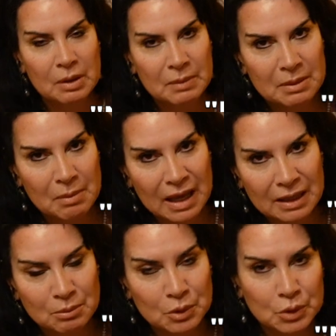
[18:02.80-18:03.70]
I'm in a
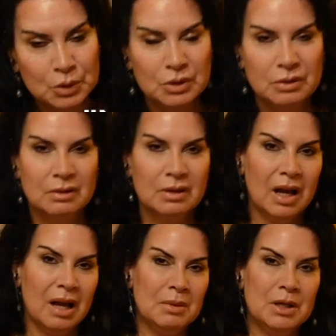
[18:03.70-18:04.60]
bad mood.
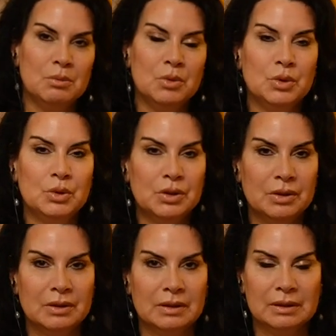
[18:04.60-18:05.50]
I'm in a mood.
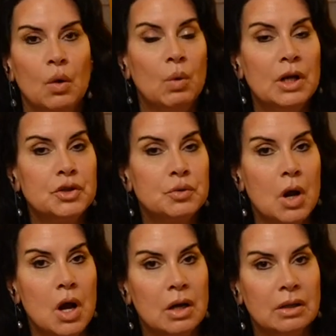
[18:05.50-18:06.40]
What's
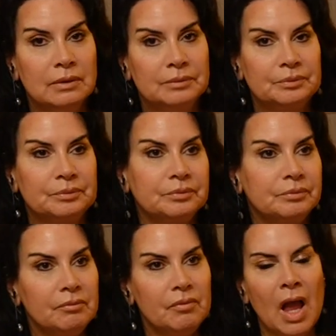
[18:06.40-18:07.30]
wrong?
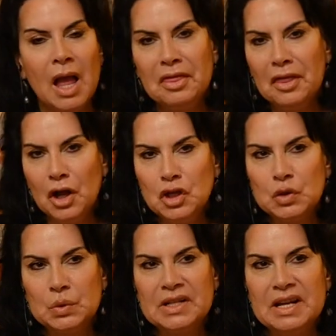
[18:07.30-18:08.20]
I thought
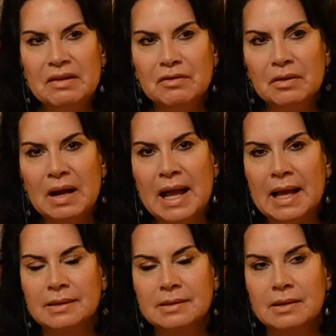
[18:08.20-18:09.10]
you'd never
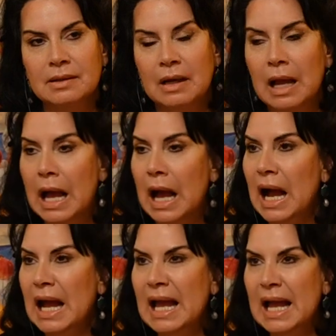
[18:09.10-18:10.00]
ask.
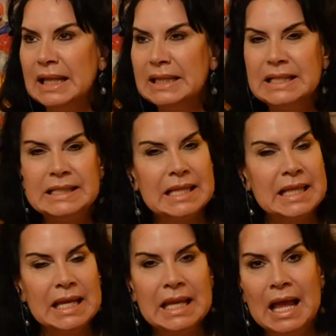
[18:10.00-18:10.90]
I had this
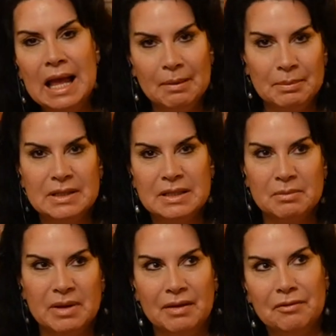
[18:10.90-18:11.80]
thing happen to
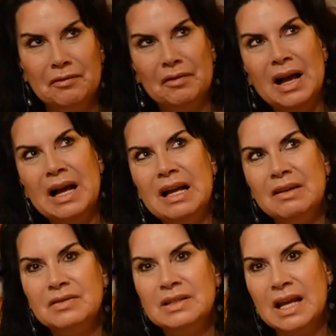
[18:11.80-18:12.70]
me
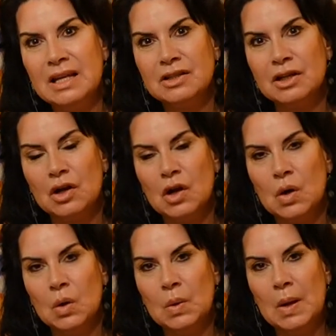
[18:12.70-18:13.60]
five days
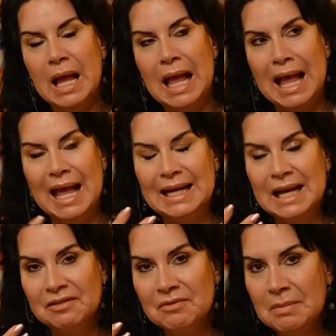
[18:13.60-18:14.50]
ago, and
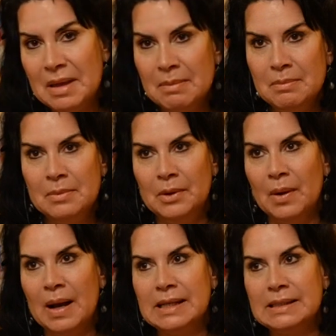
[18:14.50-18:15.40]
i am
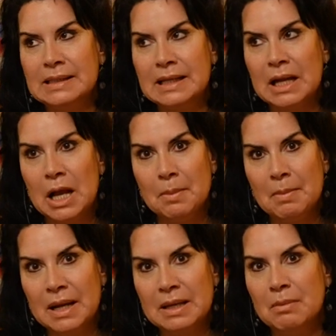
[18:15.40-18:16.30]
memorizing
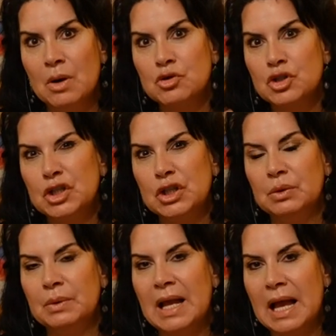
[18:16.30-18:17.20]
my
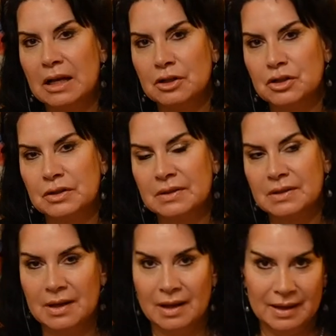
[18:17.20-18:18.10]
emotional
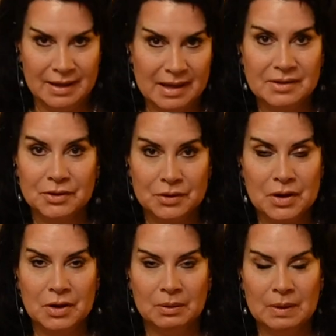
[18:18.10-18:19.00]
reactions, yes or
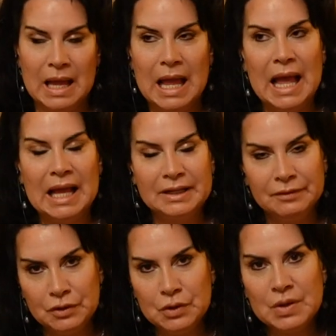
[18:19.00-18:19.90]
no. And
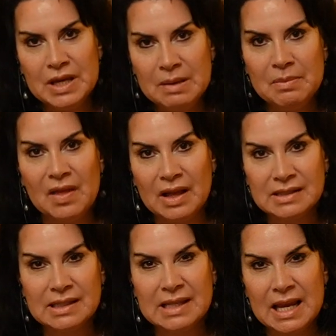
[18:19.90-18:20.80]
if you keep that
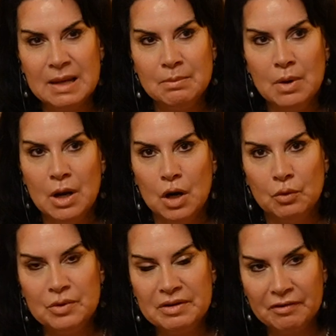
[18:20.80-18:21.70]
same
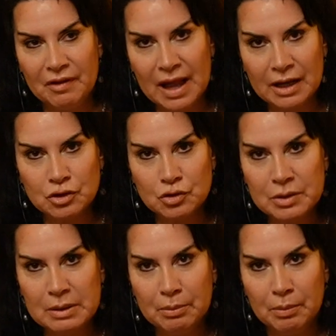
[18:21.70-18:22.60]

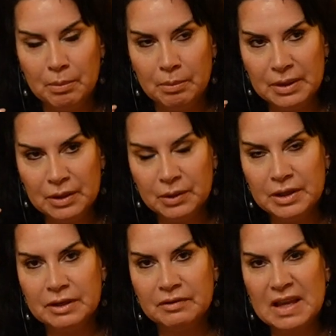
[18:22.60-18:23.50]
refractory
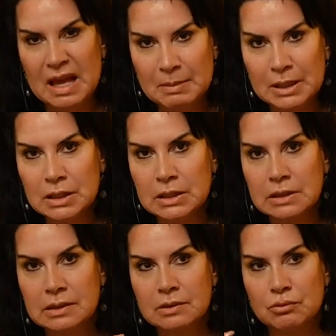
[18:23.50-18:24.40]
period of
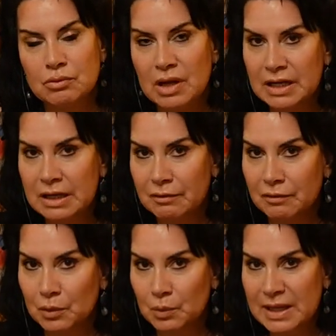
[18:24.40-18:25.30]
chemicals running
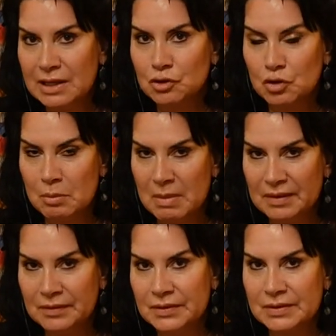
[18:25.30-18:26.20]
for weeks or
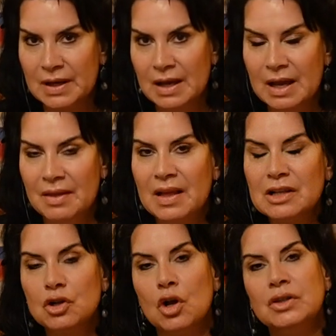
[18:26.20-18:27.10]
months,
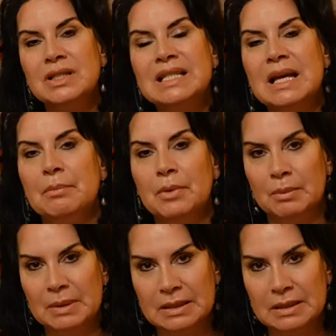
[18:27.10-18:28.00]
that's called a
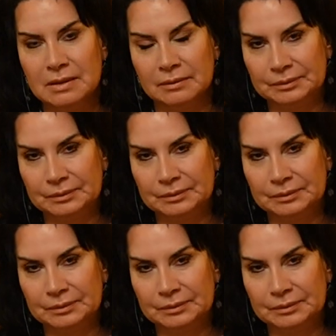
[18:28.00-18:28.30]
temperament.